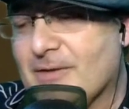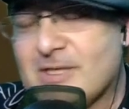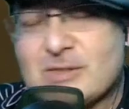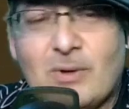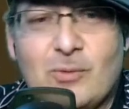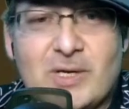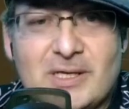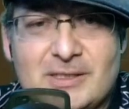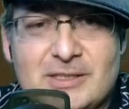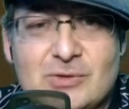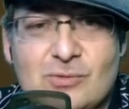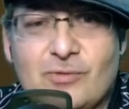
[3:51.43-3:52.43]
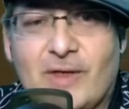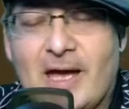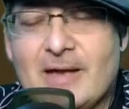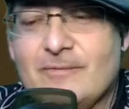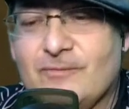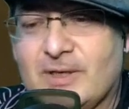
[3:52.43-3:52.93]
This way we can do
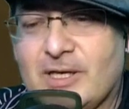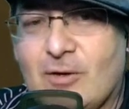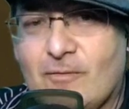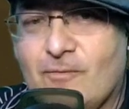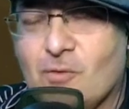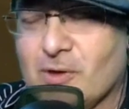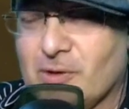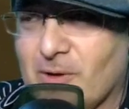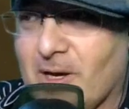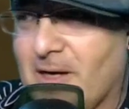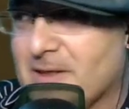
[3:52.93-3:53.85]
that video for you